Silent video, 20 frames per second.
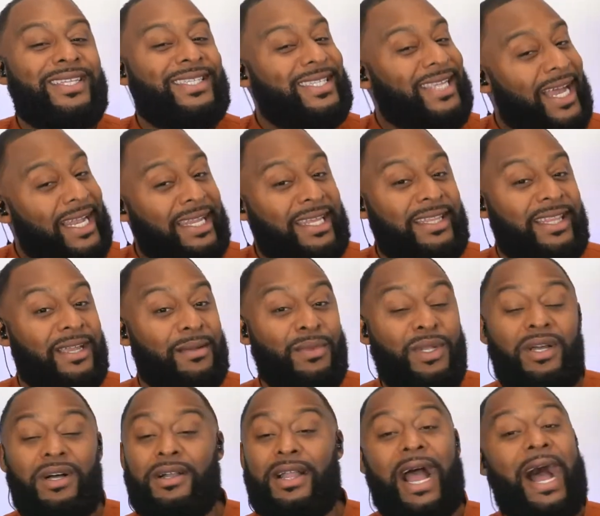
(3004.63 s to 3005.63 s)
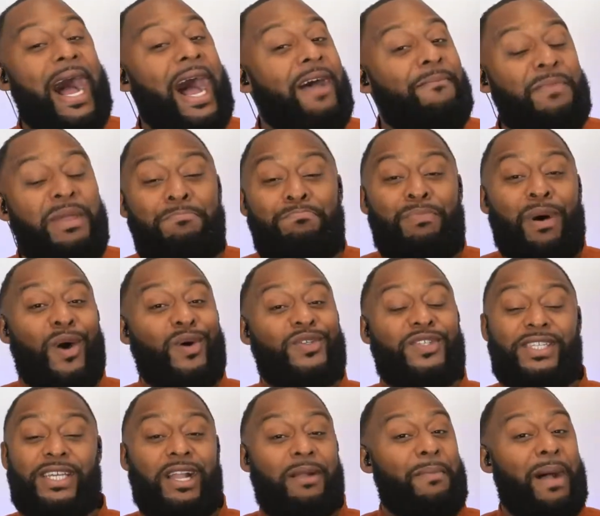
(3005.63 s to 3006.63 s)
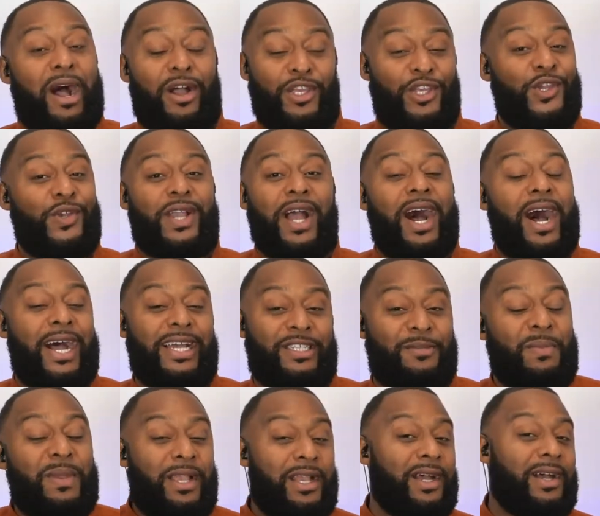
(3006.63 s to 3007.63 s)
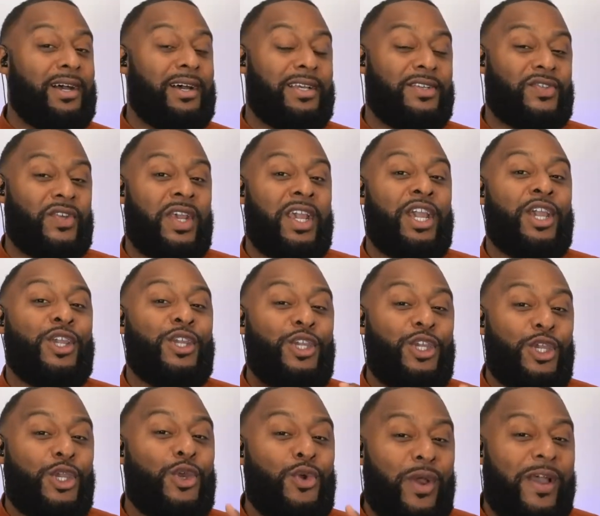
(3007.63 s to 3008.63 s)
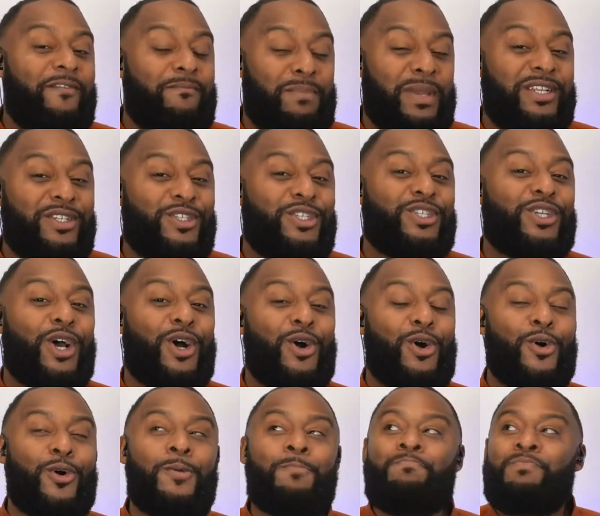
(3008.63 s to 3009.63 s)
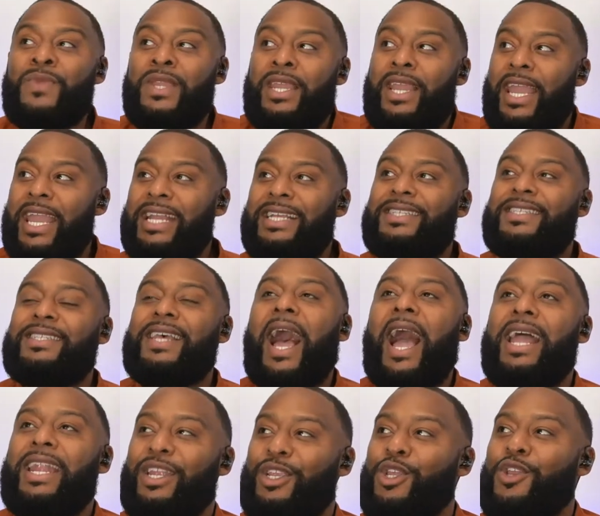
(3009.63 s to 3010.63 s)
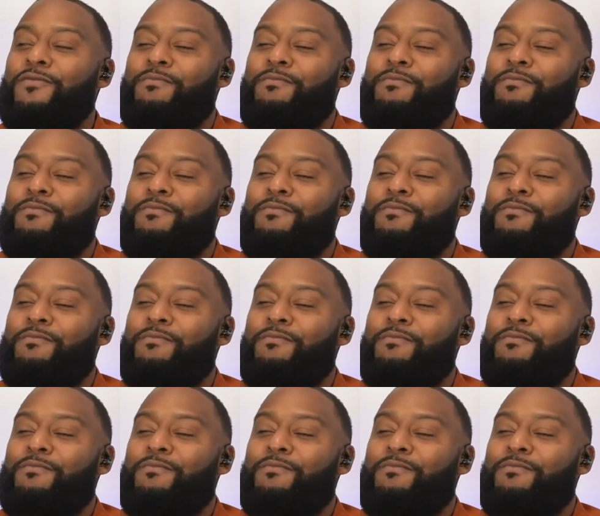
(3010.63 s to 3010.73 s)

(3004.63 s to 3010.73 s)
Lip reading: he's telling them, look, I've been boasting about you guys because you have been so excited.